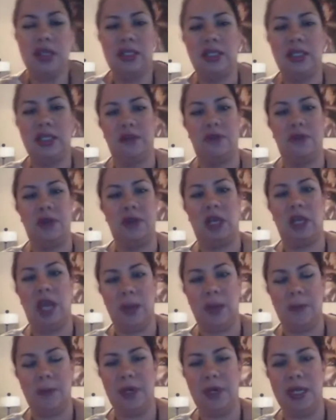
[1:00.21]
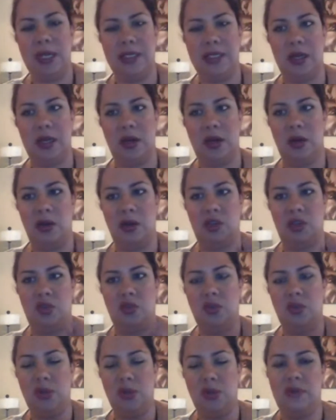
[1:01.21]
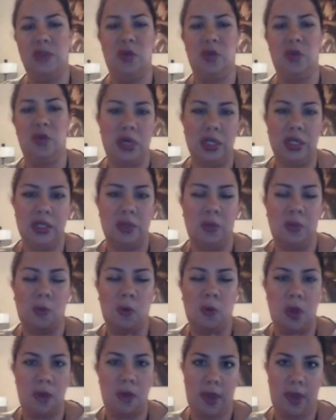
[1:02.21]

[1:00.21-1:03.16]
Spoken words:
all these different companies that are driven towards